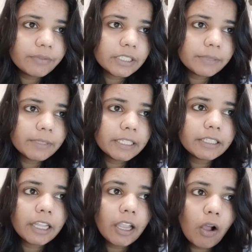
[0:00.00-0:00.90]

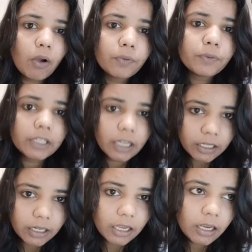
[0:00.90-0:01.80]
feasibility of
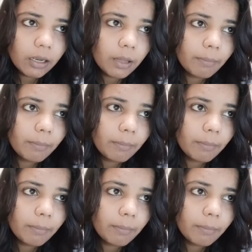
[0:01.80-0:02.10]
tunnel